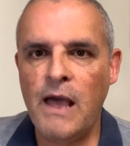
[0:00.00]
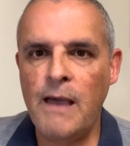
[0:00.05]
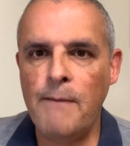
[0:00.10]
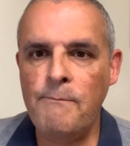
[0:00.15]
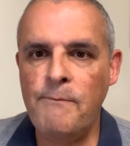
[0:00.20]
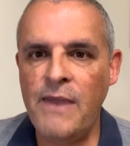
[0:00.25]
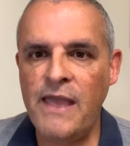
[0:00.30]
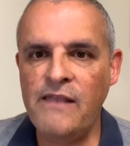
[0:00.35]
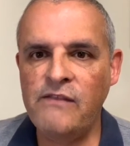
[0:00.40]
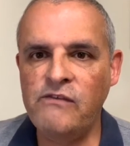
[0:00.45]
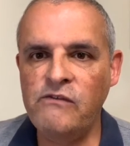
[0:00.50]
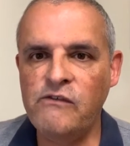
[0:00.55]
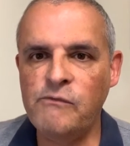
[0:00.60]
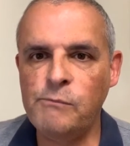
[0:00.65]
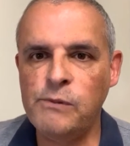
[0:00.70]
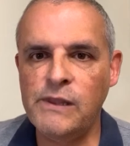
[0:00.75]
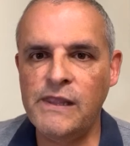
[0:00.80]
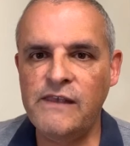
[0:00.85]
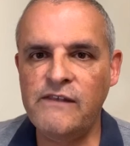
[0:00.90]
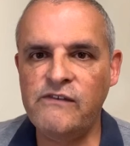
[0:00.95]
Ben's
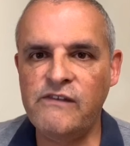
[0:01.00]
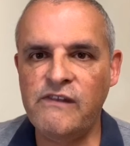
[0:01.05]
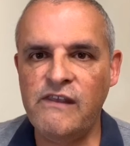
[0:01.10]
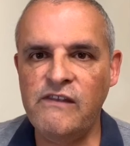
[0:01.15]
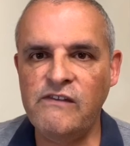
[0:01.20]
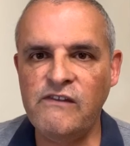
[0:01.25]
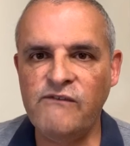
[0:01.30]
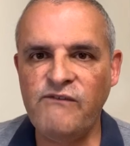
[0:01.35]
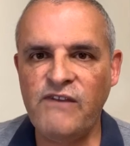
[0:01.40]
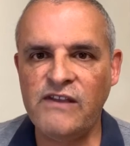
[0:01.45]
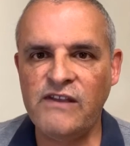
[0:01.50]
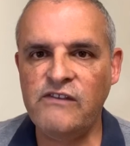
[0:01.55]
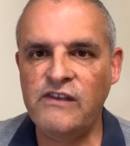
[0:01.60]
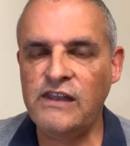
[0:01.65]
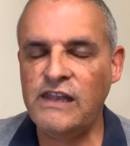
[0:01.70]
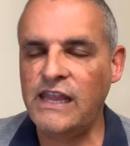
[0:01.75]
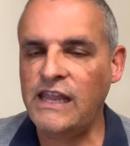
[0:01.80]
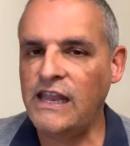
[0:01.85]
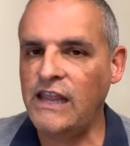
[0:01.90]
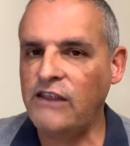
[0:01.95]
place is
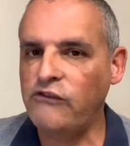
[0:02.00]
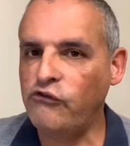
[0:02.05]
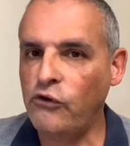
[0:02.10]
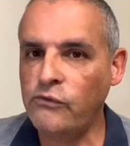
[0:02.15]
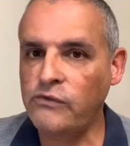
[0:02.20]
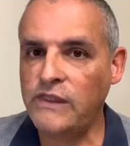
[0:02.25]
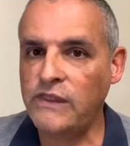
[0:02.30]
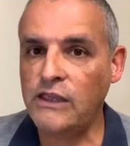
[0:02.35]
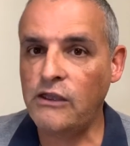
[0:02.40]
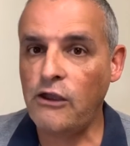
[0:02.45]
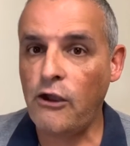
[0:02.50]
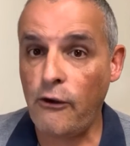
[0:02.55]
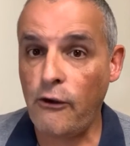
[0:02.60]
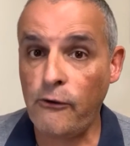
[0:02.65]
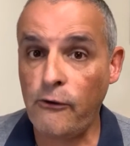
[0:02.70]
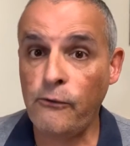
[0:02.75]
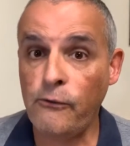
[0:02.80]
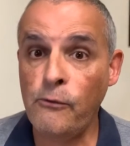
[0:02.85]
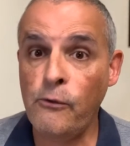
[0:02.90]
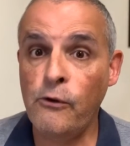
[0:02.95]
affected, and I don't think
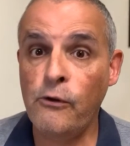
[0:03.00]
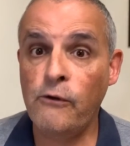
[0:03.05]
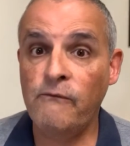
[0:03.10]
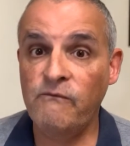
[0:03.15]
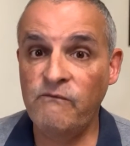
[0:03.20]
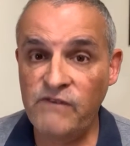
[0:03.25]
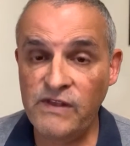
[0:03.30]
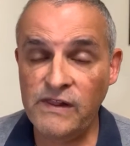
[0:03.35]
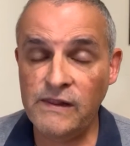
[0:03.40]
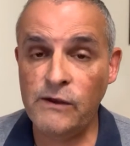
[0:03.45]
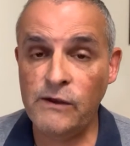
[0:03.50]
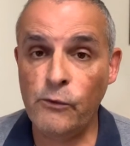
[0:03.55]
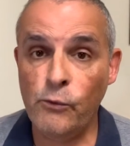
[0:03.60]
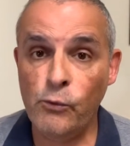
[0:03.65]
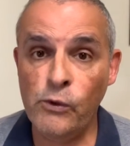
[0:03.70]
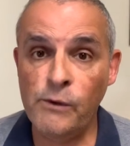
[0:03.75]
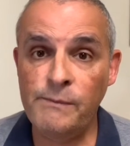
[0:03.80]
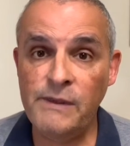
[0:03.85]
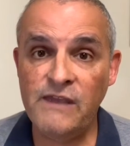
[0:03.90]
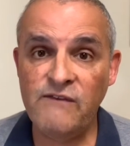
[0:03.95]
our villa
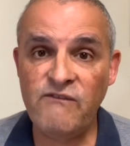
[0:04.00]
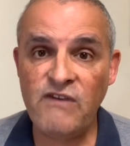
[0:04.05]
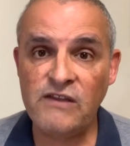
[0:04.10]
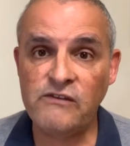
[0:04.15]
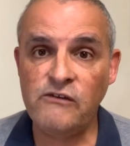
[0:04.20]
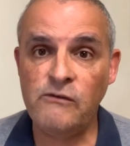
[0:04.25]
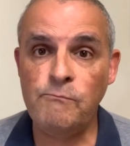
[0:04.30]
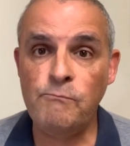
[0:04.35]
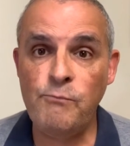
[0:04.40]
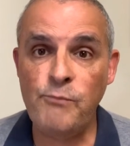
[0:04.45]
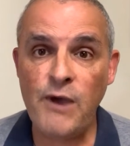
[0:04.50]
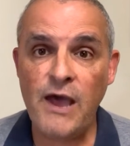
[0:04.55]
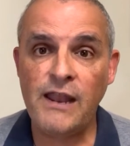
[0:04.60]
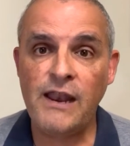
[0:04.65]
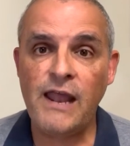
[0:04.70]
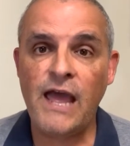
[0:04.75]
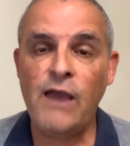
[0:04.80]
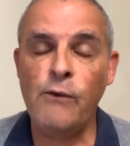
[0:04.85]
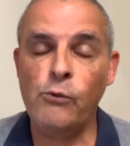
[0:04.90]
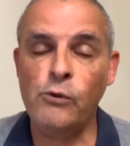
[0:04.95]
will be affected, but
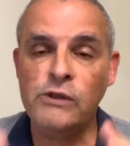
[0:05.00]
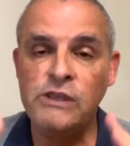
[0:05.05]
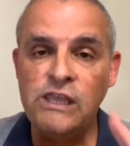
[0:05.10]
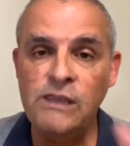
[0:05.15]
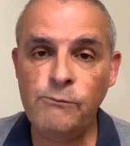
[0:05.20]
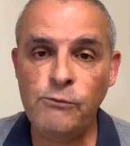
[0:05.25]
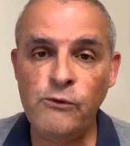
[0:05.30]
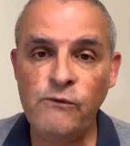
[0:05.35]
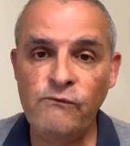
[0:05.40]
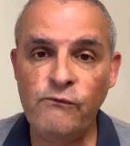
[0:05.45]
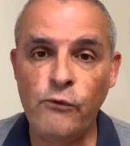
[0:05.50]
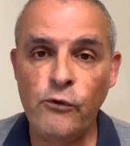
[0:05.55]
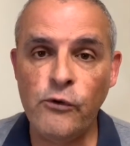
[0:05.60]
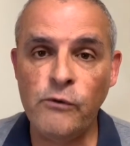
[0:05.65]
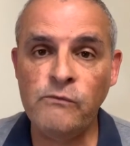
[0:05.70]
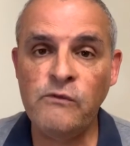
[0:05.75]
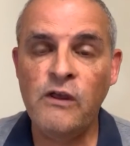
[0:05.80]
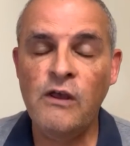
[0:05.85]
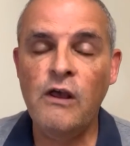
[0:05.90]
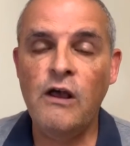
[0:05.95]
I will keep you
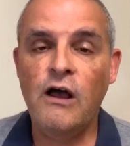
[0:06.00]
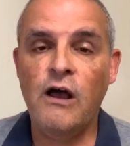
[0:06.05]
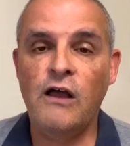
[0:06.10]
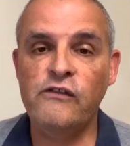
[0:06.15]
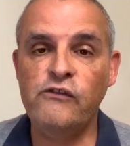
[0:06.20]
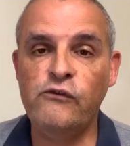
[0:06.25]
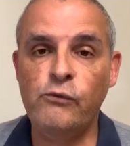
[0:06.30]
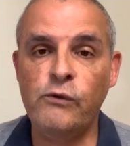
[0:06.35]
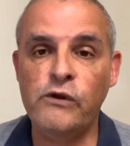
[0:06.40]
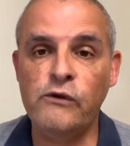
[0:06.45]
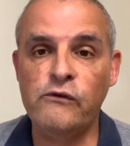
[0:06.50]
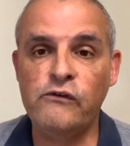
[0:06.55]
informed on Twitter.